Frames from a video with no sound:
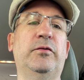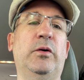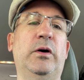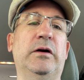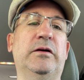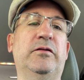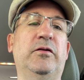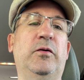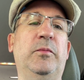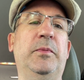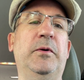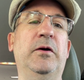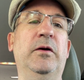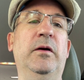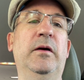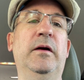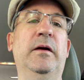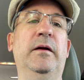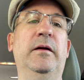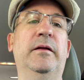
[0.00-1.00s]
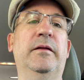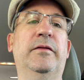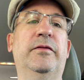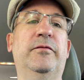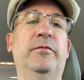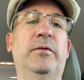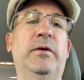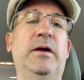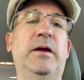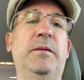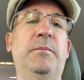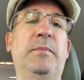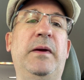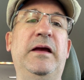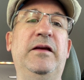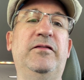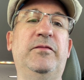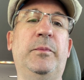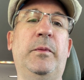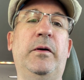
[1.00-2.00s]
to October, 3
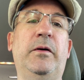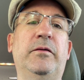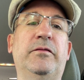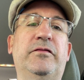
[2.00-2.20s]
baseball,